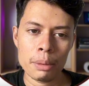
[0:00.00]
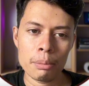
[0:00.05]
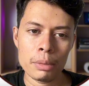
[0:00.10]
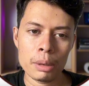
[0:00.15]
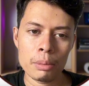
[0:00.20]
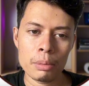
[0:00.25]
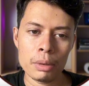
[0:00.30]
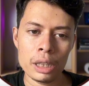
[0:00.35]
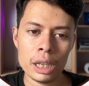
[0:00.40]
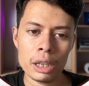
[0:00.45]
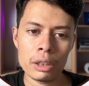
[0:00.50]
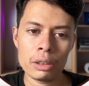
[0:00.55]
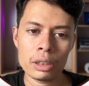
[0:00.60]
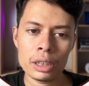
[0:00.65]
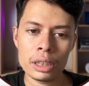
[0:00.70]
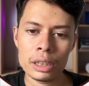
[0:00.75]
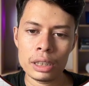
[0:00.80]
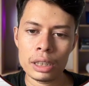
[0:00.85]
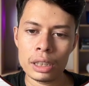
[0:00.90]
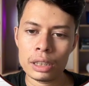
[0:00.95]
maybe I will
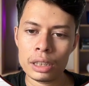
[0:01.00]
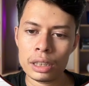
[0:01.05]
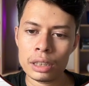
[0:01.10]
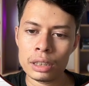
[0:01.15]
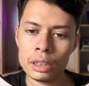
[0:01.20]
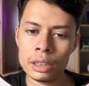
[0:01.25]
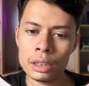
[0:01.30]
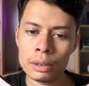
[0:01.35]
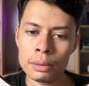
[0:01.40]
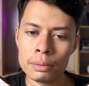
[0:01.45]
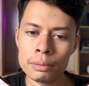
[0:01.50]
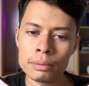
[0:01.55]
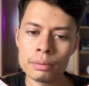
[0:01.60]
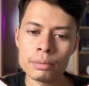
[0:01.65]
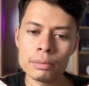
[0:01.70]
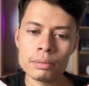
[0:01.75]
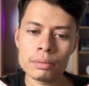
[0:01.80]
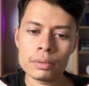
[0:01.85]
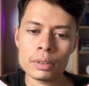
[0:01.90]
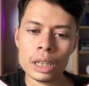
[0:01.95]
create it.
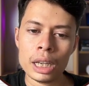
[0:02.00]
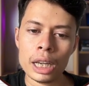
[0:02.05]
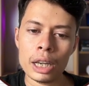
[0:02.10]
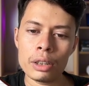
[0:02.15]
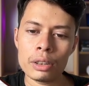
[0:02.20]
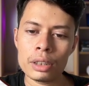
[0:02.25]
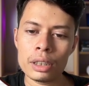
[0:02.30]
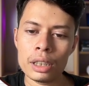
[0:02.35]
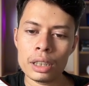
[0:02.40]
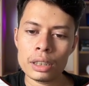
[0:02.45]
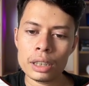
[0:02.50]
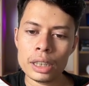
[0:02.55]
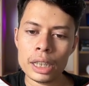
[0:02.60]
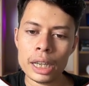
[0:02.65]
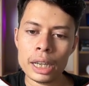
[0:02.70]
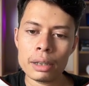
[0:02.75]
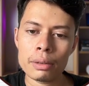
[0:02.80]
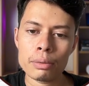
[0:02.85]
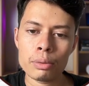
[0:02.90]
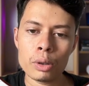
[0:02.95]

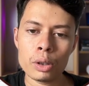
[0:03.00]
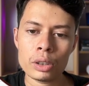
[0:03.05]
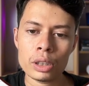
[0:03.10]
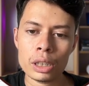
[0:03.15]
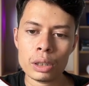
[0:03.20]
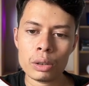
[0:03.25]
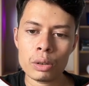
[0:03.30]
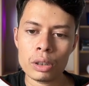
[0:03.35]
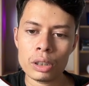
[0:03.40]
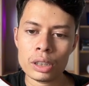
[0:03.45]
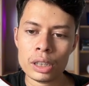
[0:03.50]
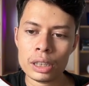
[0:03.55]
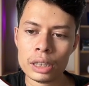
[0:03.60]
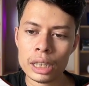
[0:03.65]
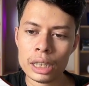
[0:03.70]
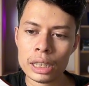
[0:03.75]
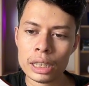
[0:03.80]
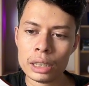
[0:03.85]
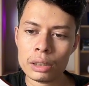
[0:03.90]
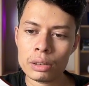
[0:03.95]
And for the content
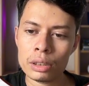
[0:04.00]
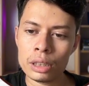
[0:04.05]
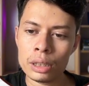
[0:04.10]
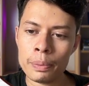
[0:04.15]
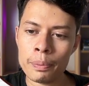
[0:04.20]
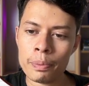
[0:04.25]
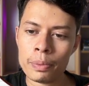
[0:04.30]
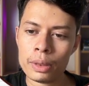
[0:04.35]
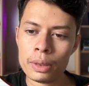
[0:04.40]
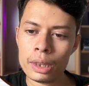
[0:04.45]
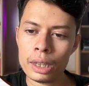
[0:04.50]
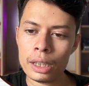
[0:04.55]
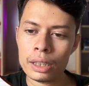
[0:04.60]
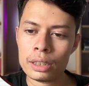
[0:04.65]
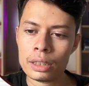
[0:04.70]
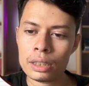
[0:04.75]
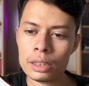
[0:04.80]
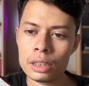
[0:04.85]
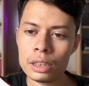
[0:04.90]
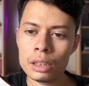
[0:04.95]
category,
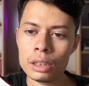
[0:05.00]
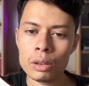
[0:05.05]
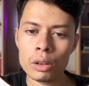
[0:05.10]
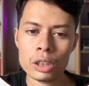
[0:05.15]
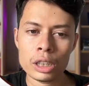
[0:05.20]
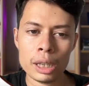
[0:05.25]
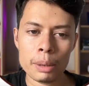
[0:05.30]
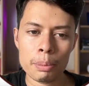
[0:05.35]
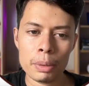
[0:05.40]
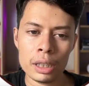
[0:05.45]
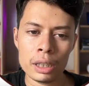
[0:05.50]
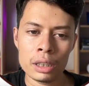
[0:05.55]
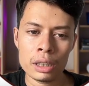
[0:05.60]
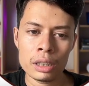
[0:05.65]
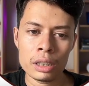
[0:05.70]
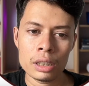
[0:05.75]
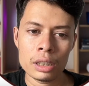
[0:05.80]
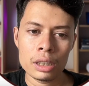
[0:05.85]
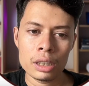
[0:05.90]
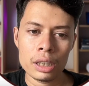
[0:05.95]
let's see what happened,
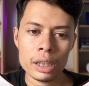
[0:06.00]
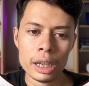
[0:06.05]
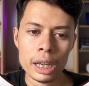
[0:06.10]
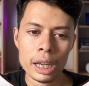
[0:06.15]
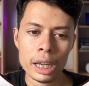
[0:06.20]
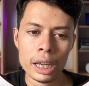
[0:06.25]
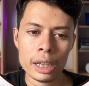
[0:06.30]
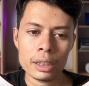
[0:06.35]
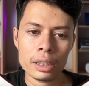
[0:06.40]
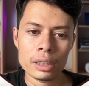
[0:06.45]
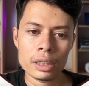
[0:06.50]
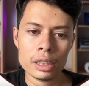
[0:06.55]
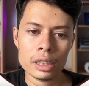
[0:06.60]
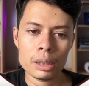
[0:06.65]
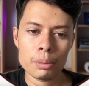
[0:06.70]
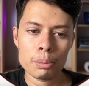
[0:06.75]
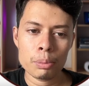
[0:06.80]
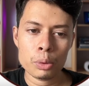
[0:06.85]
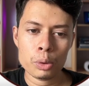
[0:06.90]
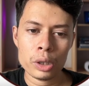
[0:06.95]
and this is
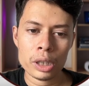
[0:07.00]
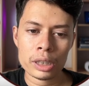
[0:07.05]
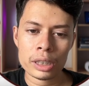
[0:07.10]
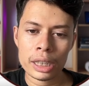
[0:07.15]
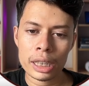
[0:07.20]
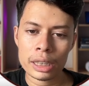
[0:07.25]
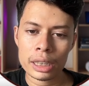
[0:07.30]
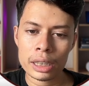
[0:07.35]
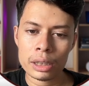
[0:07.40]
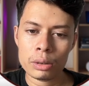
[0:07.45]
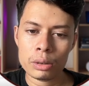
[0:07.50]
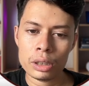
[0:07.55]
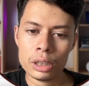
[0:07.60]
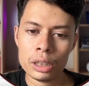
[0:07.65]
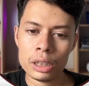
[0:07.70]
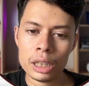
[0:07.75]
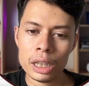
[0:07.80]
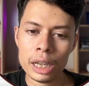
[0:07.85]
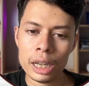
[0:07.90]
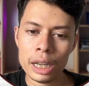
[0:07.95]
the product
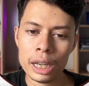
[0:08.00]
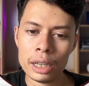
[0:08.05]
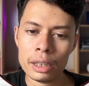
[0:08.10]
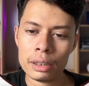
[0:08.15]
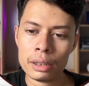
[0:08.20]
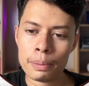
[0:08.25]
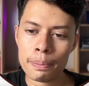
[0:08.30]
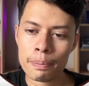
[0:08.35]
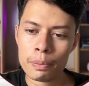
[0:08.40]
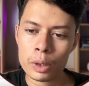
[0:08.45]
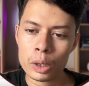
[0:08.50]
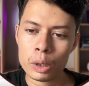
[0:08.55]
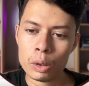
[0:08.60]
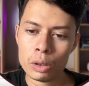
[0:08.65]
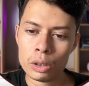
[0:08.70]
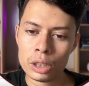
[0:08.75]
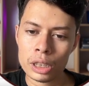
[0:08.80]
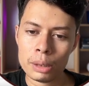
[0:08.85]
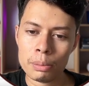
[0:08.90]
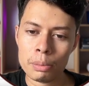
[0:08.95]
category, and
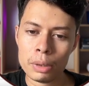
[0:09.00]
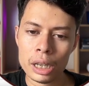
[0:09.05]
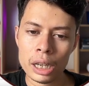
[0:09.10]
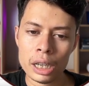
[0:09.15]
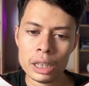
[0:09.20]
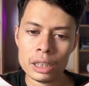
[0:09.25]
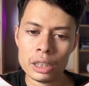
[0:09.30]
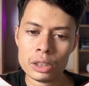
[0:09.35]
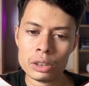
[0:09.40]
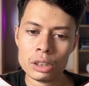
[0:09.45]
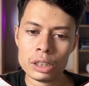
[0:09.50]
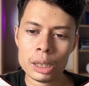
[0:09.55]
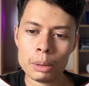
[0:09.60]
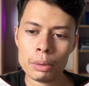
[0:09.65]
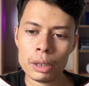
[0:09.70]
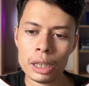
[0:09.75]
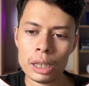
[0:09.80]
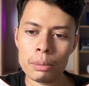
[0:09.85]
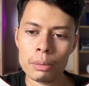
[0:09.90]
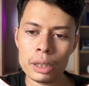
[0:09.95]
content brand is not
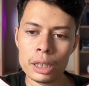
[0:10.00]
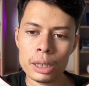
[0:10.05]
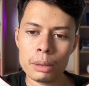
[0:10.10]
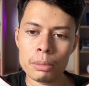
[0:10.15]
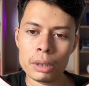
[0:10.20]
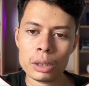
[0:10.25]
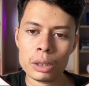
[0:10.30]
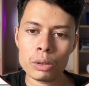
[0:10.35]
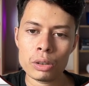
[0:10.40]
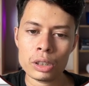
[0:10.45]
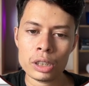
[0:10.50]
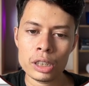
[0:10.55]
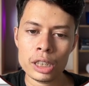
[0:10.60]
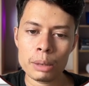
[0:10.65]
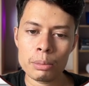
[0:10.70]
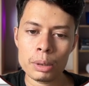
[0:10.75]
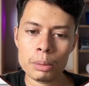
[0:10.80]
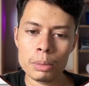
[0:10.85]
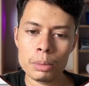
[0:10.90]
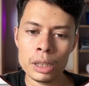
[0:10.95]
available in my
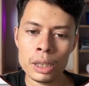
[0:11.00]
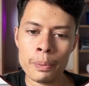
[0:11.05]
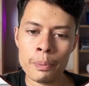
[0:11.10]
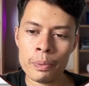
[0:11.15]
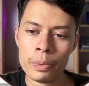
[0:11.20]
container, maybe.